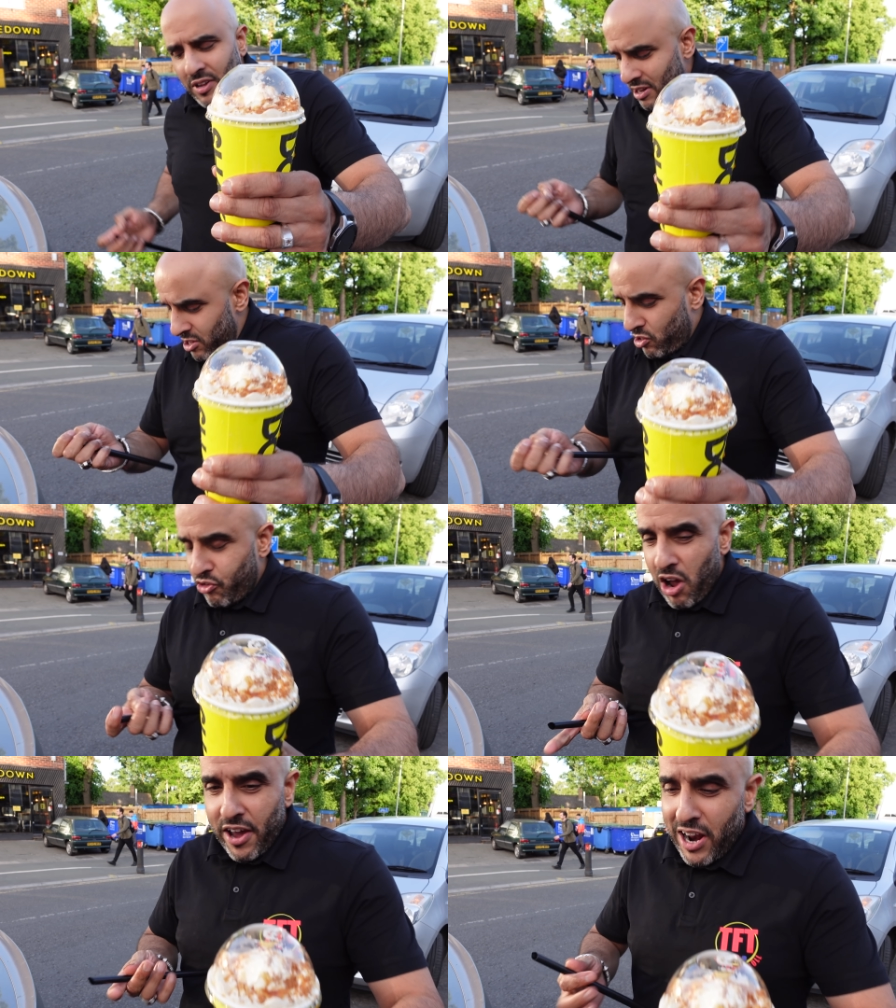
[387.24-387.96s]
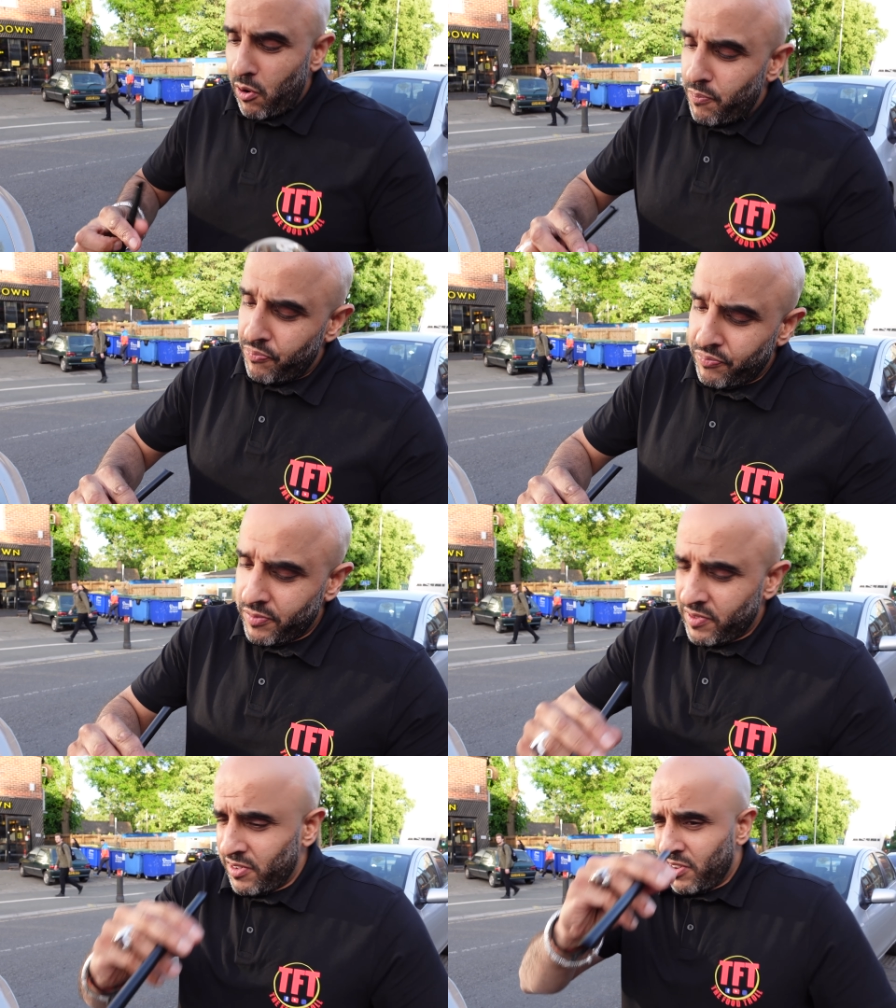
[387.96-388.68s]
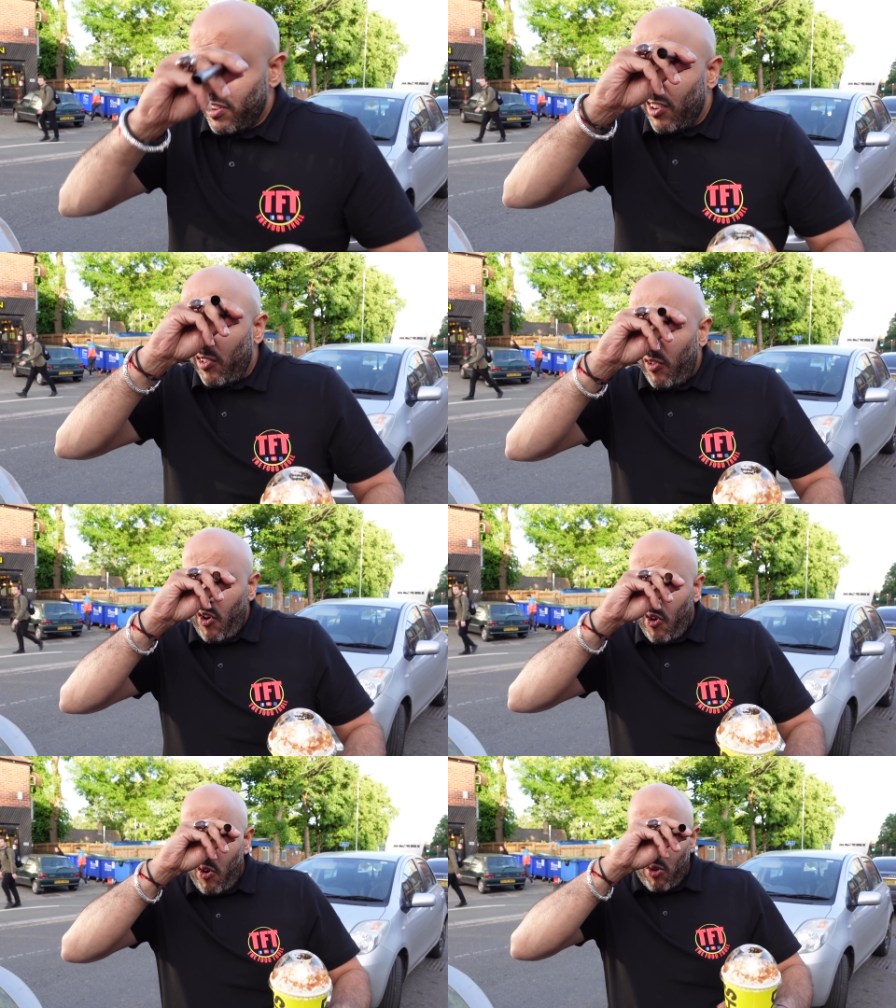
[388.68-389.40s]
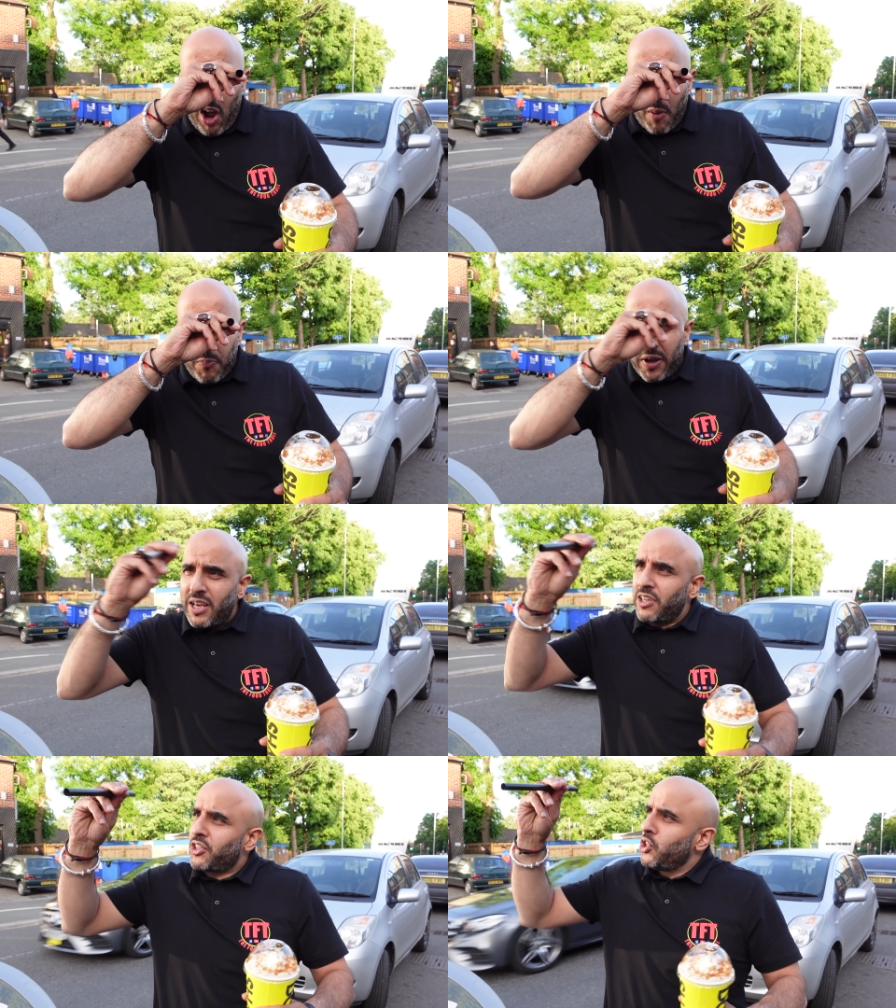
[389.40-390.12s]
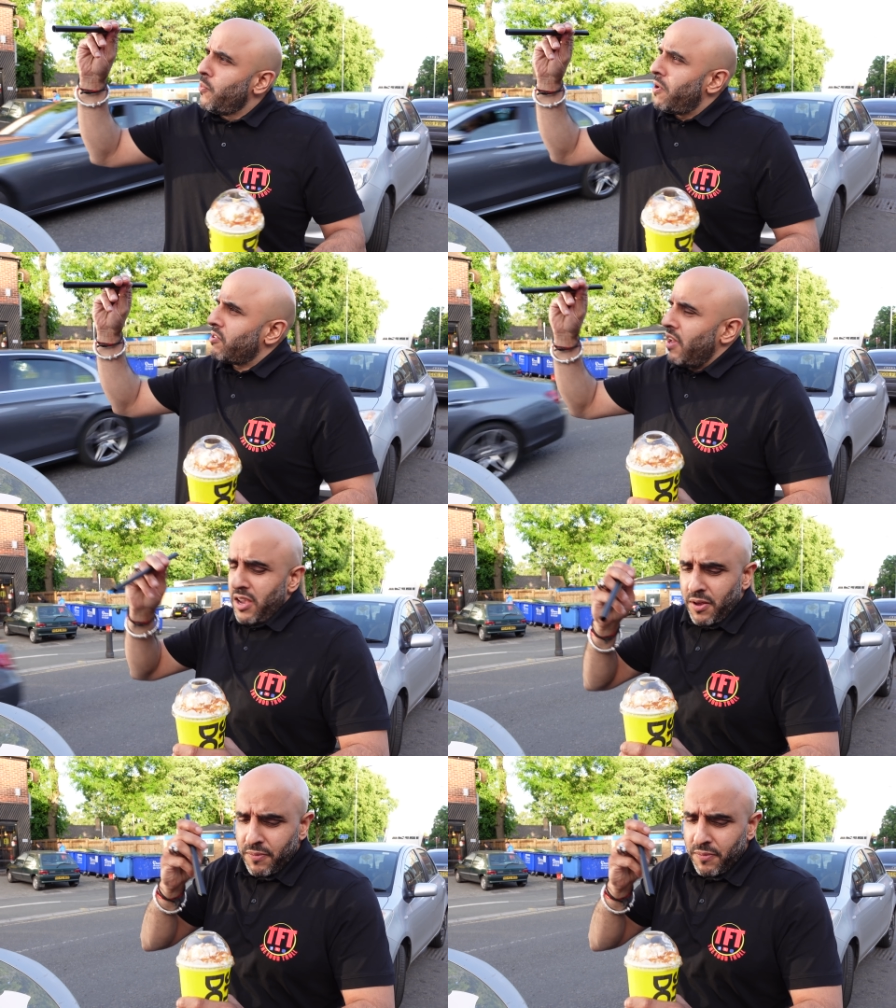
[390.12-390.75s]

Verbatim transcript: Let's try it out. Ooh, look how big that tube is, eh?